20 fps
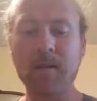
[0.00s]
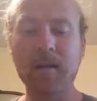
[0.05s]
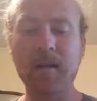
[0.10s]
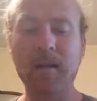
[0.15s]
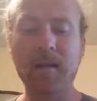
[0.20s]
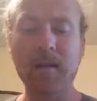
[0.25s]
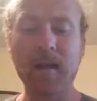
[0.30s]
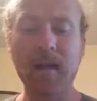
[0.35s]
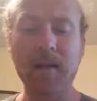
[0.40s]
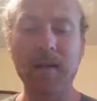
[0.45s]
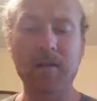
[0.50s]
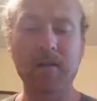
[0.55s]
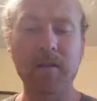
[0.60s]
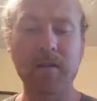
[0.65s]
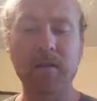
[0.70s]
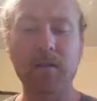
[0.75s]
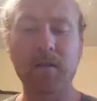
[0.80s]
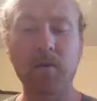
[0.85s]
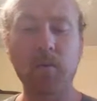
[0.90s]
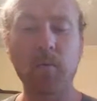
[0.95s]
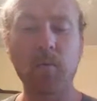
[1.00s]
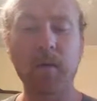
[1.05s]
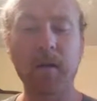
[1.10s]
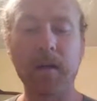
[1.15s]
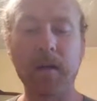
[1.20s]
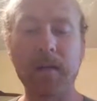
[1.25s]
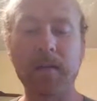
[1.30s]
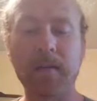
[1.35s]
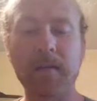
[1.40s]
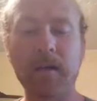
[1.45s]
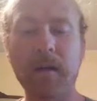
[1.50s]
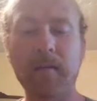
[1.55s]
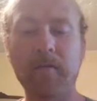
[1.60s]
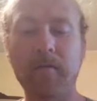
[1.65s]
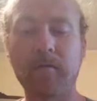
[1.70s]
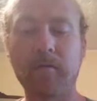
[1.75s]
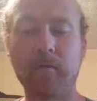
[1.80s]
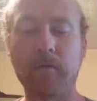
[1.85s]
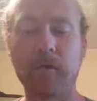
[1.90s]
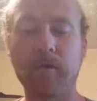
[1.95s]
in Exodus
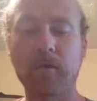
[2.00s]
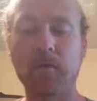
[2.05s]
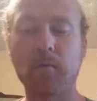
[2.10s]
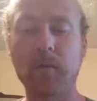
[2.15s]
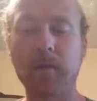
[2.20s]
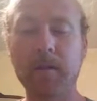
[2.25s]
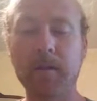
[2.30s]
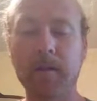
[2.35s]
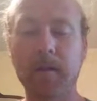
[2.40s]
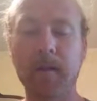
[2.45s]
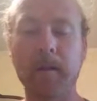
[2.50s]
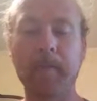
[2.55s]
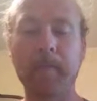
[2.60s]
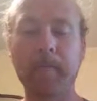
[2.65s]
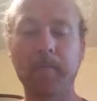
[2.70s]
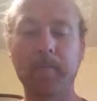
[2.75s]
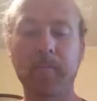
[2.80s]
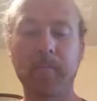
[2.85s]
27 verse 20.